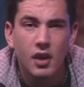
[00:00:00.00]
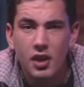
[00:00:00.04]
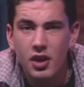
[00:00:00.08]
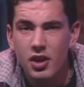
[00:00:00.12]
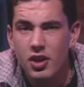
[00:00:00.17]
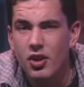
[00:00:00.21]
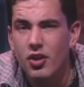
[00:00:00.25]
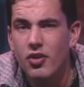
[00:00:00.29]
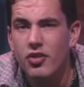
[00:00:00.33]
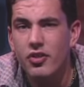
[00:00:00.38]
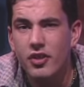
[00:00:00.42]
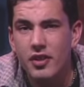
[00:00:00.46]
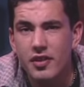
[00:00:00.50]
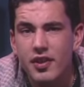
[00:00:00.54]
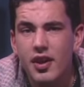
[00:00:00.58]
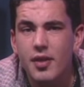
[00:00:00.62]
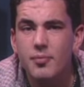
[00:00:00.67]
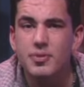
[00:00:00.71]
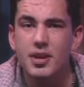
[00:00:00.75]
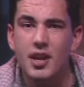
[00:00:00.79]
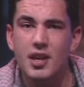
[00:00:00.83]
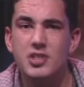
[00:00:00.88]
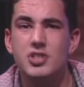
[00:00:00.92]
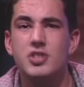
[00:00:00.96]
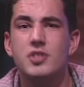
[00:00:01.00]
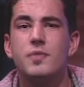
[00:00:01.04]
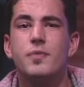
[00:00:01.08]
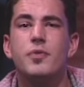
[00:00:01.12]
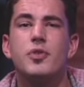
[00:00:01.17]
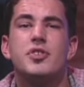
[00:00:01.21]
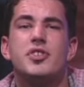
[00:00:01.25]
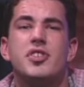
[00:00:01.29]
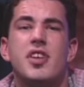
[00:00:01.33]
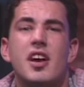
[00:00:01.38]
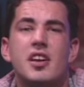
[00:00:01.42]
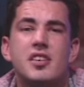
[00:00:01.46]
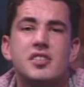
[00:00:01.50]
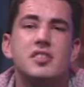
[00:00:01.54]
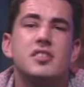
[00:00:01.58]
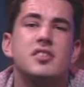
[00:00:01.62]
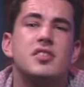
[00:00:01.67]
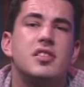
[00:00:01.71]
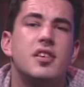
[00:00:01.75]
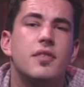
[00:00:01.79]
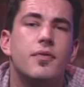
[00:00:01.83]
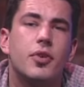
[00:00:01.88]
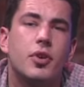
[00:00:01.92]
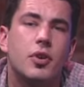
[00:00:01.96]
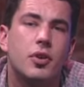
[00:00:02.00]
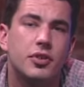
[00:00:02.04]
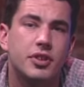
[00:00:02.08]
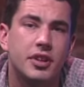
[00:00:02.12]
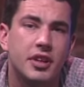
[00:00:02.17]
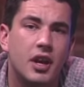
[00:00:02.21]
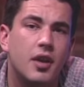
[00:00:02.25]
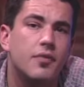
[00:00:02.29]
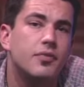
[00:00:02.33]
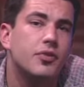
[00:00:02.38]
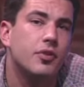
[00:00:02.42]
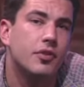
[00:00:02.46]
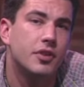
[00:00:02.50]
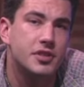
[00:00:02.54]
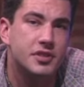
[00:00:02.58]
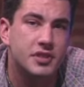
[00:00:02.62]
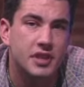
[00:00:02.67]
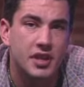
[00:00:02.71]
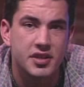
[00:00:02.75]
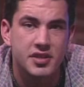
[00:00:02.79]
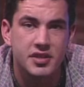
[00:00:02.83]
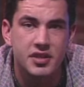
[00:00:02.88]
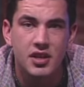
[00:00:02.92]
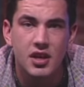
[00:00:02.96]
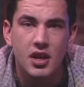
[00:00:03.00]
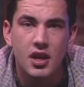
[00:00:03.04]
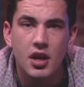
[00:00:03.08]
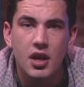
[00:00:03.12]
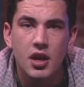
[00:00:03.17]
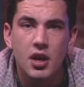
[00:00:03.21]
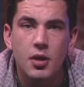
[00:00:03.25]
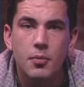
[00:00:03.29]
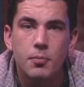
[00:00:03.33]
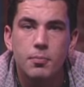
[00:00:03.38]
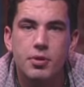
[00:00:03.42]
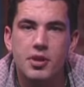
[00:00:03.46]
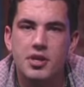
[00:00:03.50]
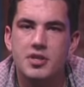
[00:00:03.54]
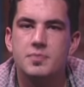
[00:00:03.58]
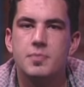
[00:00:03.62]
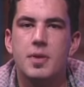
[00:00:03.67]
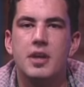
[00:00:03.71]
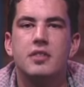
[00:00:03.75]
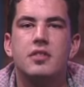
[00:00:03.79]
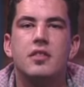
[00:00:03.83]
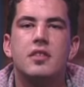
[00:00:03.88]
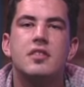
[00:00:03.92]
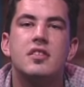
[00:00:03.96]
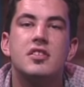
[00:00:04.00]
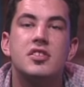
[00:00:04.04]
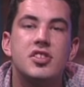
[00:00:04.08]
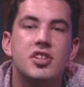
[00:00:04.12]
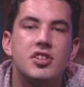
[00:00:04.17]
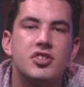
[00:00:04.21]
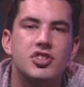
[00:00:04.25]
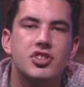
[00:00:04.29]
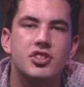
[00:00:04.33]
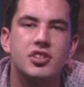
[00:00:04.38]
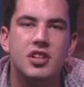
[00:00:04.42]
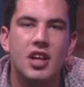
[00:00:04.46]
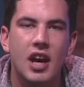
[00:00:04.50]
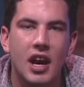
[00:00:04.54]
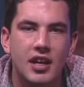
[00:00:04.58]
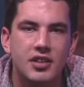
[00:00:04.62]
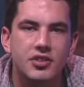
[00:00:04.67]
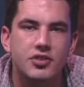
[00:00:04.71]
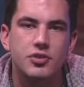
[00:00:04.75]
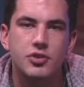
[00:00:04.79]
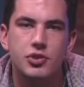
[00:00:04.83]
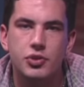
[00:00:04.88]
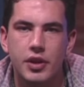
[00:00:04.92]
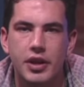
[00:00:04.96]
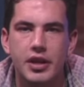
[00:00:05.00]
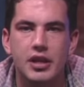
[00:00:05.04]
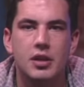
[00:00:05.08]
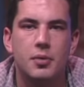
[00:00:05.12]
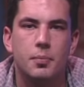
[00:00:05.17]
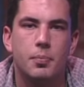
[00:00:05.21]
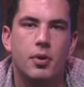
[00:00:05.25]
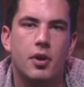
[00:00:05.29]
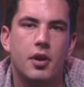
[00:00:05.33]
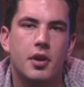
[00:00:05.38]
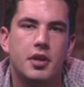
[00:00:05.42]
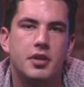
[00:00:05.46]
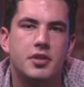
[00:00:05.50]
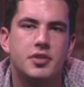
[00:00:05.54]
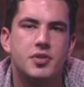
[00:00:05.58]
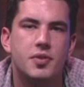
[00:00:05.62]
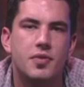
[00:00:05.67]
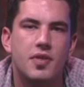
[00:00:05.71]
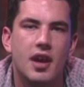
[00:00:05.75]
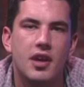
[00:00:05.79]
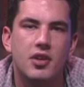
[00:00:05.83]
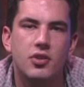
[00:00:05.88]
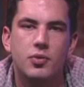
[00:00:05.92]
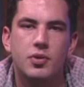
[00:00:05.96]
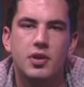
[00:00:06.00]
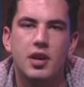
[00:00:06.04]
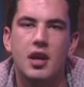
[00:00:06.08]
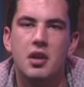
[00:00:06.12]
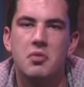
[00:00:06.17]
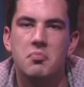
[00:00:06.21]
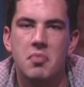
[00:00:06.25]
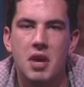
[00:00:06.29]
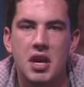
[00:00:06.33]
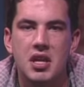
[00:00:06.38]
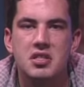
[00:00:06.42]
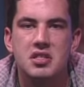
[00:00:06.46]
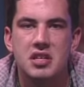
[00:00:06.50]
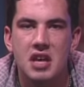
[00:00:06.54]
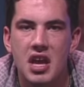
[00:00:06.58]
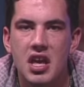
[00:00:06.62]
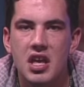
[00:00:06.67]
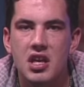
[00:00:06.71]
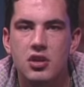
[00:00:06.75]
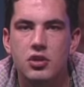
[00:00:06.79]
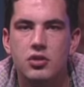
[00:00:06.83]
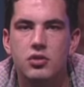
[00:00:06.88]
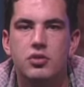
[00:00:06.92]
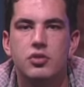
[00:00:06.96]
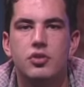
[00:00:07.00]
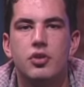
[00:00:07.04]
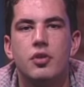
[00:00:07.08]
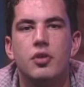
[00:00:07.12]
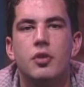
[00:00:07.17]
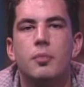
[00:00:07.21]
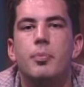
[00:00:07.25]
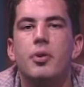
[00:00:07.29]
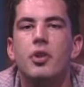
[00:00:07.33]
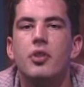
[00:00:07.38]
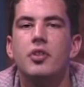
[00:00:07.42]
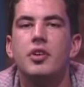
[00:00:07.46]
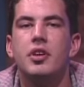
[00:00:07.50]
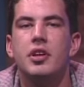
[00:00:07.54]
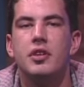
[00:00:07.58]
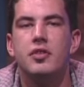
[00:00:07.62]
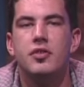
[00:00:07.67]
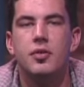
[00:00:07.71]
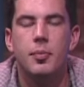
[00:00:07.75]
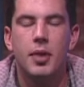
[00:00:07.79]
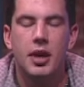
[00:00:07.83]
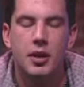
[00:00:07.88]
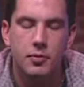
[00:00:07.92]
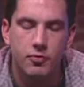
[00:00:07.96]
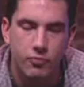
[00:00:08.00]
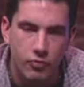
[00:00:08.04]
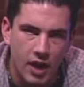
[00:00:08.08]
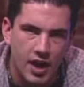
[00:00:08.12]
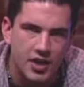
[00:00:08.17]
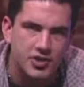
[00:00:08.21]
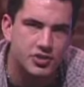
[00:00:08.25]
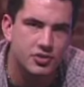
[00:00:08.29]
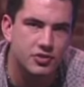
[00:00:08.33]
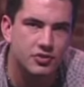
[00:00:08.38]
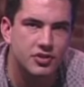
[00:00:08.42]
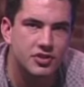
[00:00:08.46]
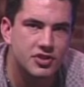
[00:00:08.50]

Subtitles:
You know, the temptation for sex is difficult enough to resist. Please make the decision not to drink at a party so that you can maintain your ability to make rational